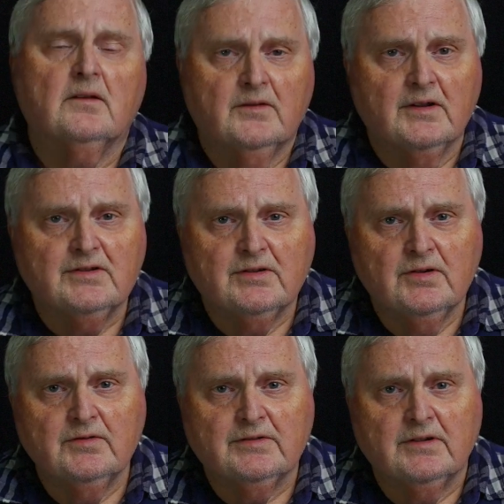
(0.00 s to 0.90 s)
This
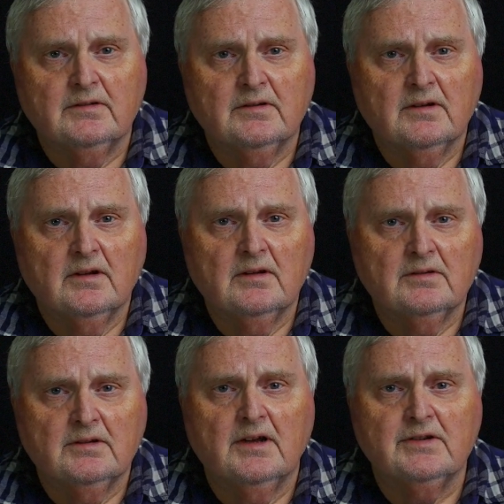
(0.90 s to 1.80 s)
Tuesday,
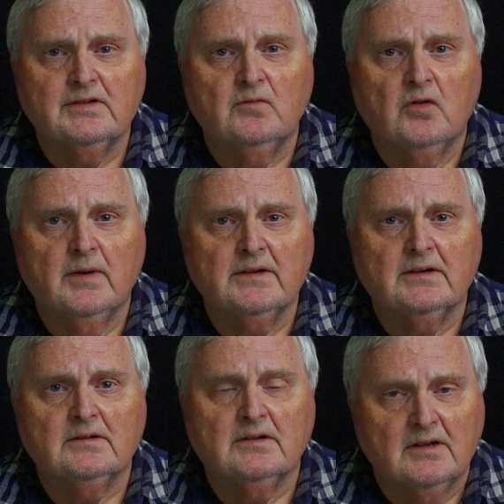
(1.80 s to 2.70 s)
the nation will make
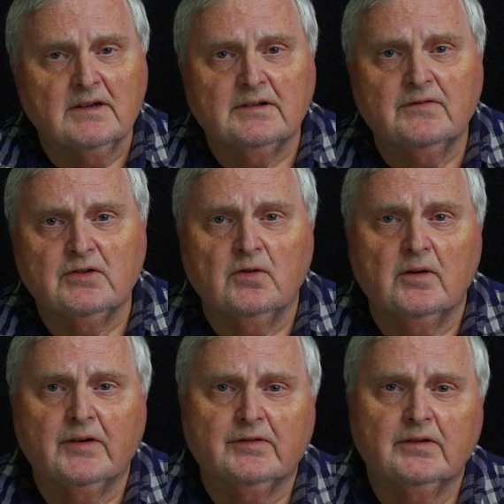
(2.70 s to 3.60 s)
a collective
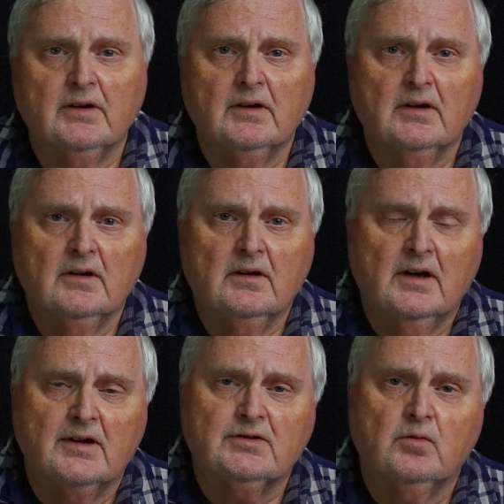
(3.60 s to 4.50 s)
choice
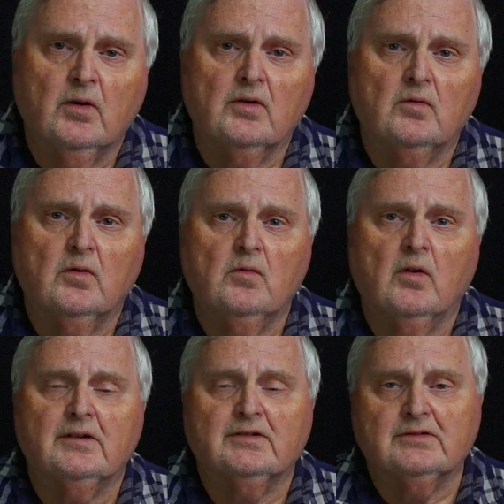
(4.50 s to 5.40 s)
as to whether we
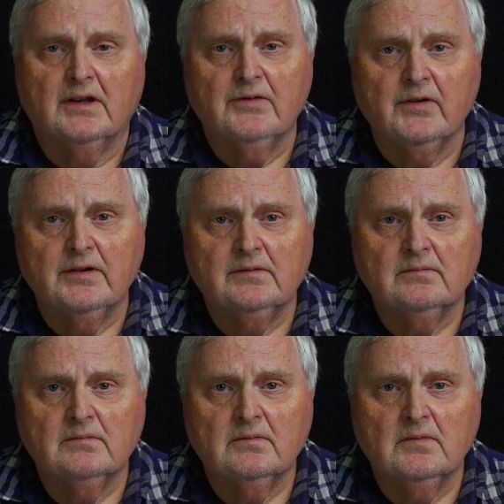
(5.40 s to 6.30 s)
want slavery
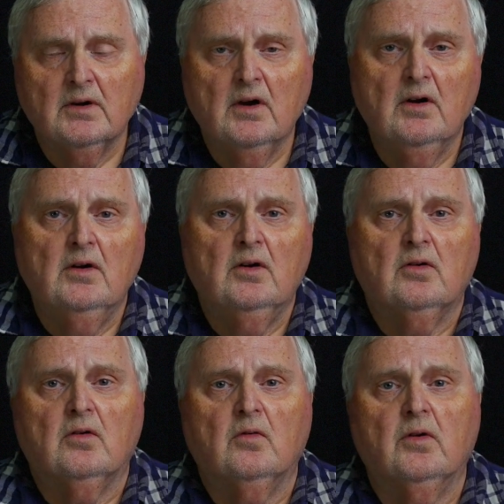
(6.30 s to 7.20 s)

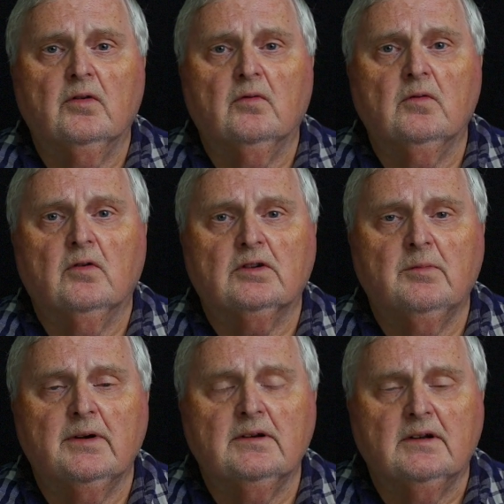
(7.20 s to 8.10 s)
or whether we want to
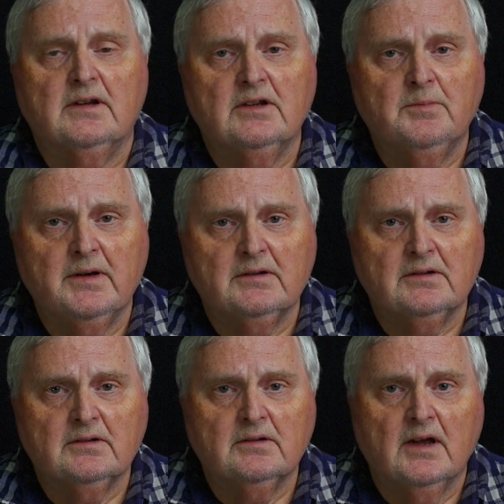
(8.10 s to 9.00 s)
be an
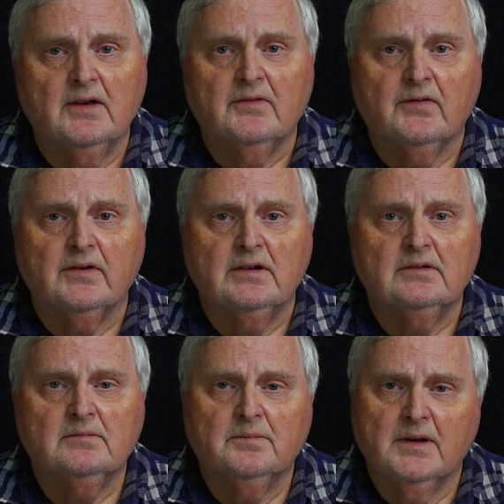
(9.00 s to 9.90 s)
independent and free
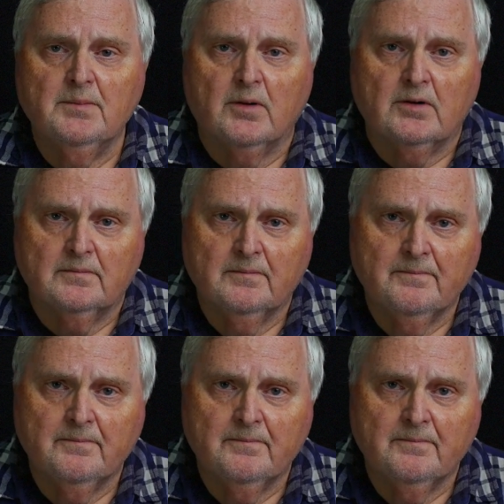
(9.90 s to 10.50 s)
people.